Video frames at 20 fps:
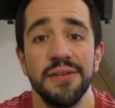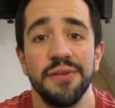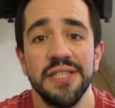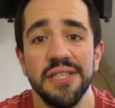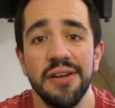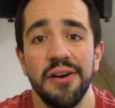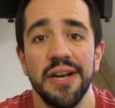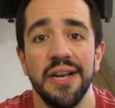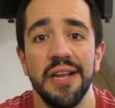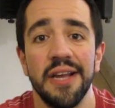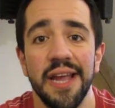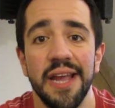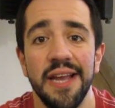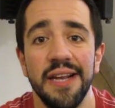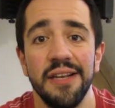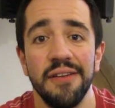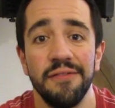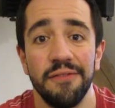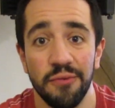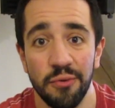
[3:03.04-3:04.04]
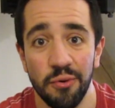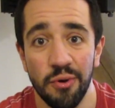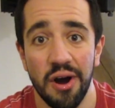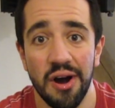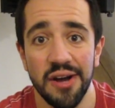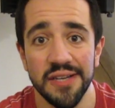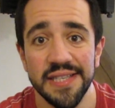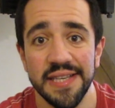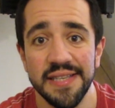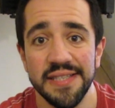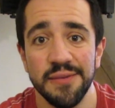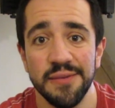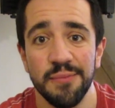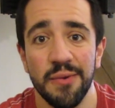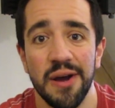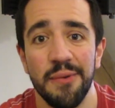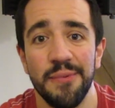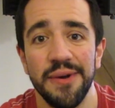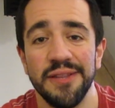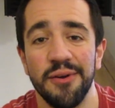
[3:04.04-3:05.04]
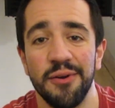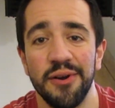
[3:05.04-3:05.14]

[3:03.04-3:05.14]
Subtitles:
I started looking for artists to work with